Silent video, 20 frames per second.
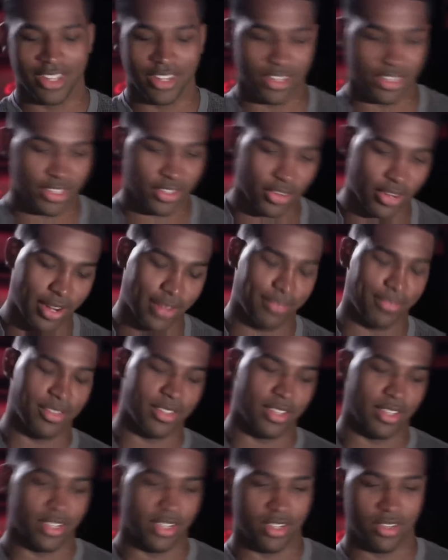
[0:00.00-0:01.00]
Oh, no, it's a great
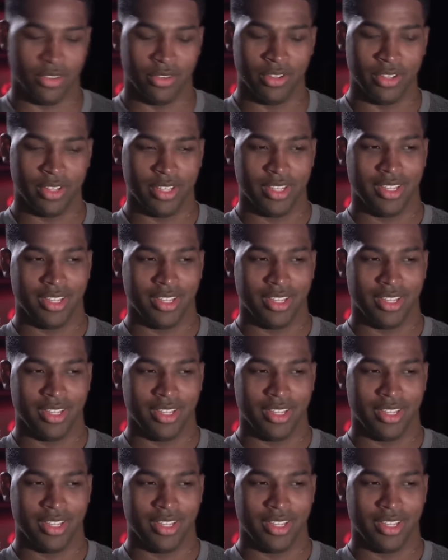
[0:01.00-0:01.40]
feeling, you know.